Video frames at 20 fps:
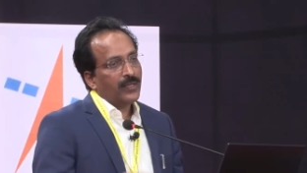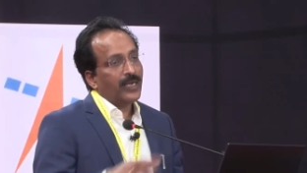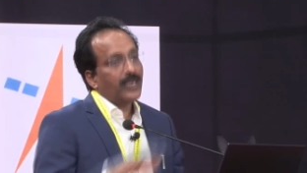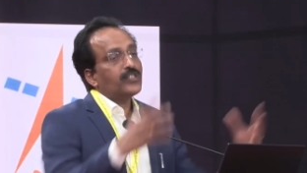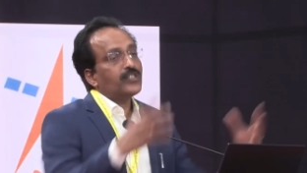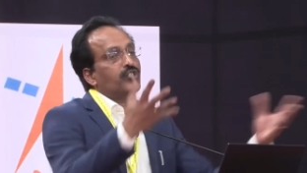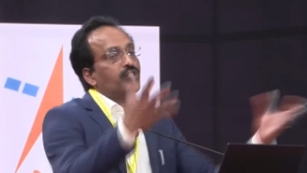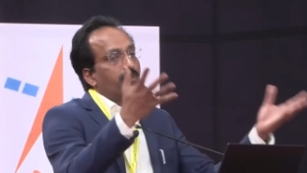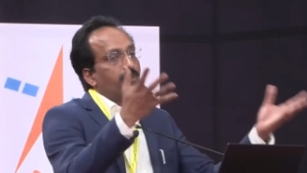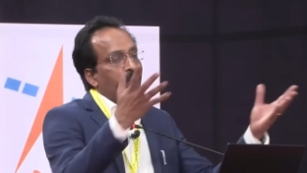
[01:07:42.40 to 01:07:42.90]

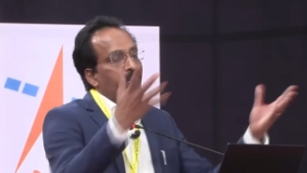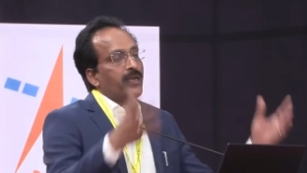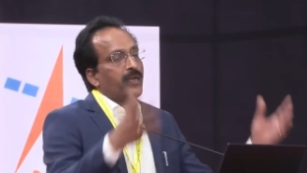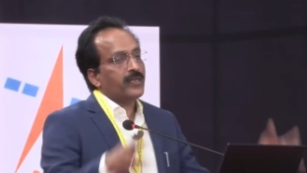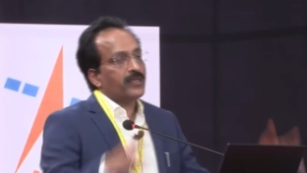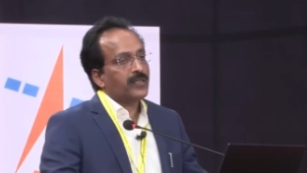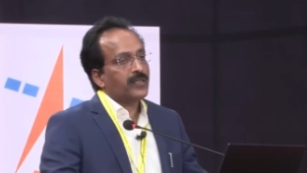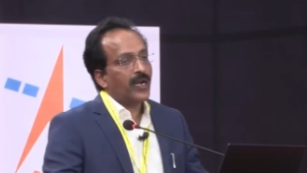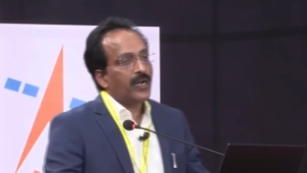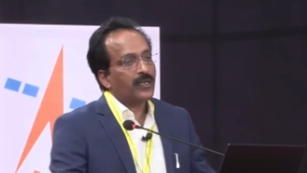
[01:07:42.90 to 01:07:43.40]
decision
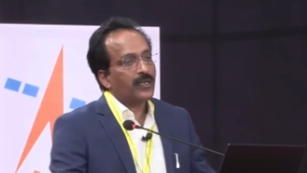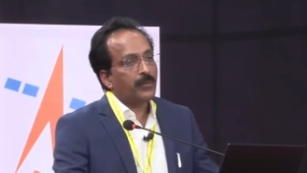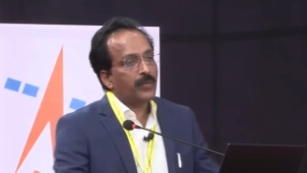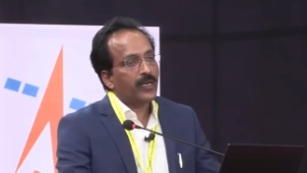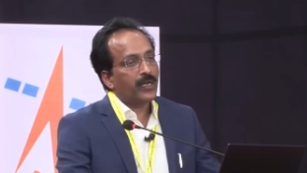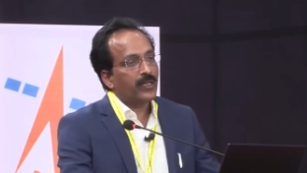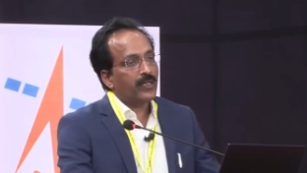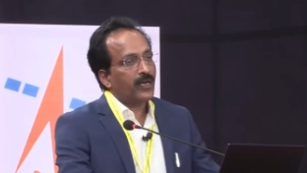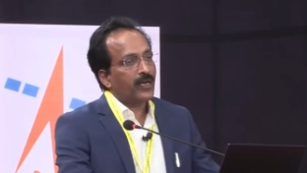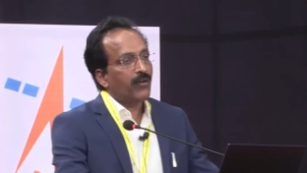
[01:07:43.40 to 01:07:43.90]
makers,
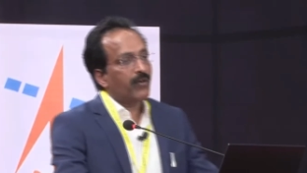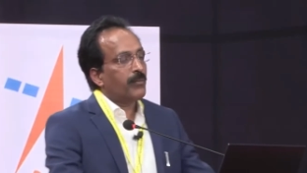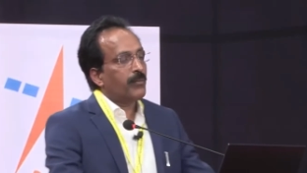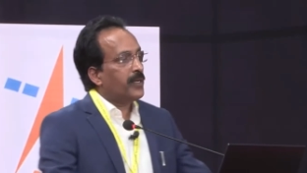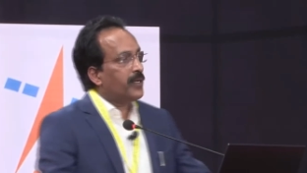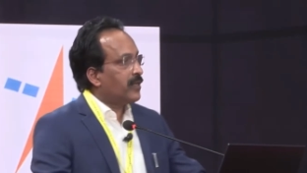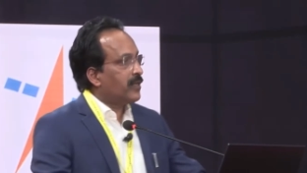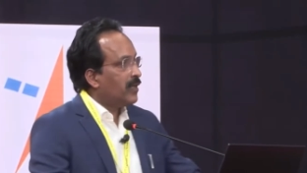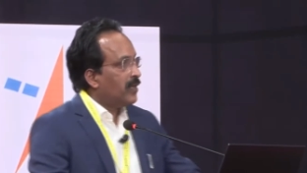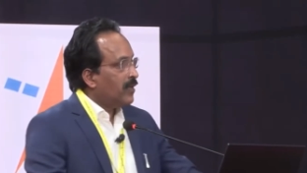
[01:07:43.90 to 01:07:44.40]
ultimately the
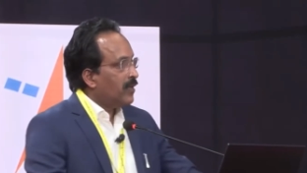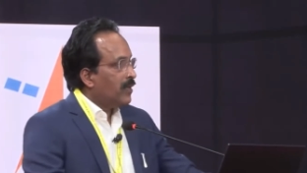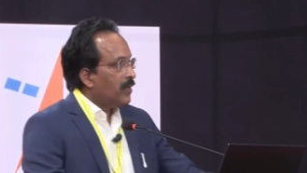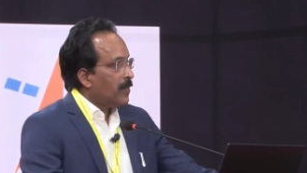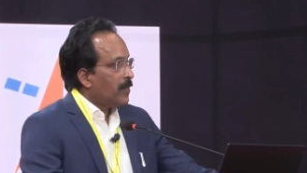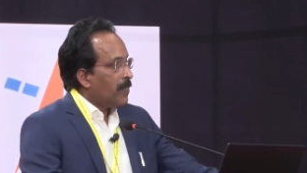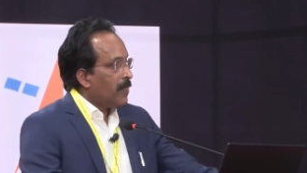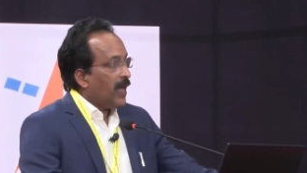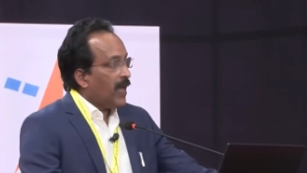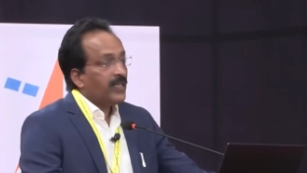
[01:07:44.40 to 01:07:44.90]
government,
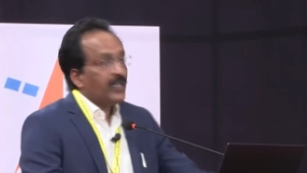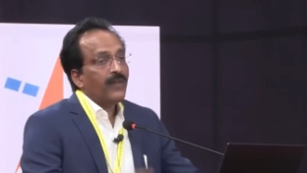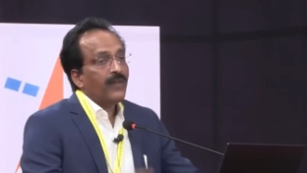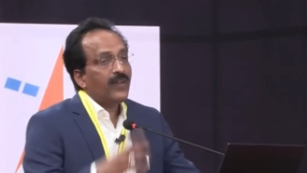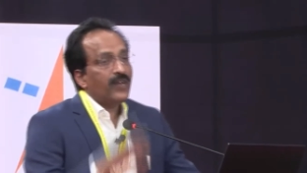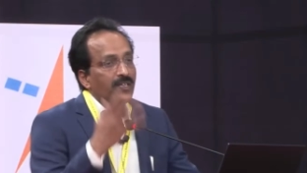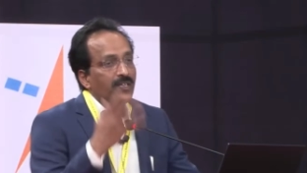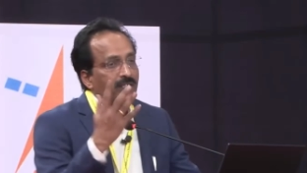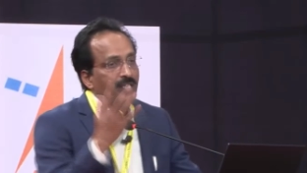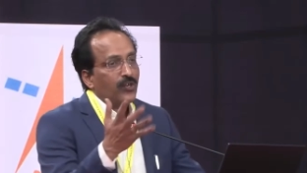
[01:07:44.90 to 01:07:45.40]
and they
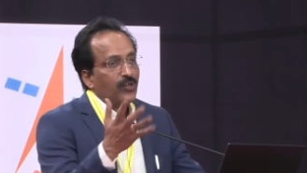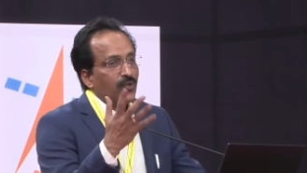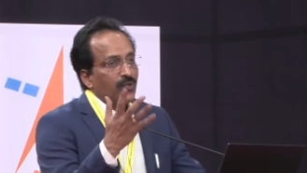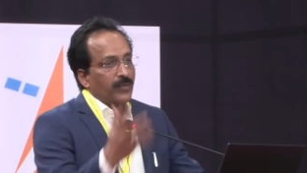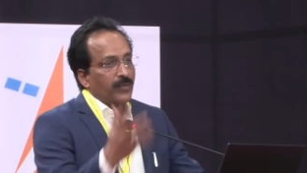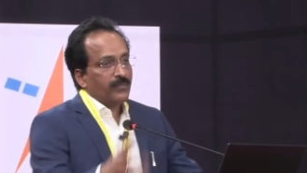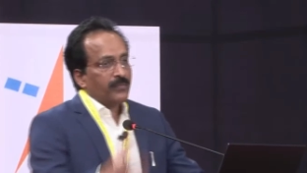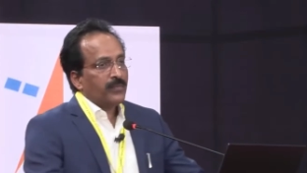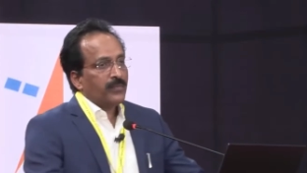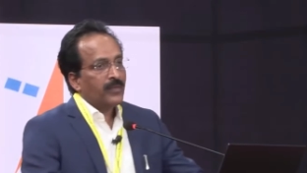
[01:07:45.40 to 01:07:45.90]
will listen to
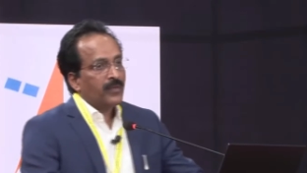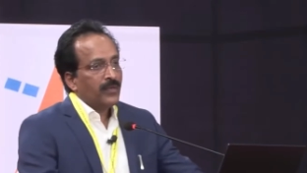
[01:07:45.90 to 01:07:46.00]
them.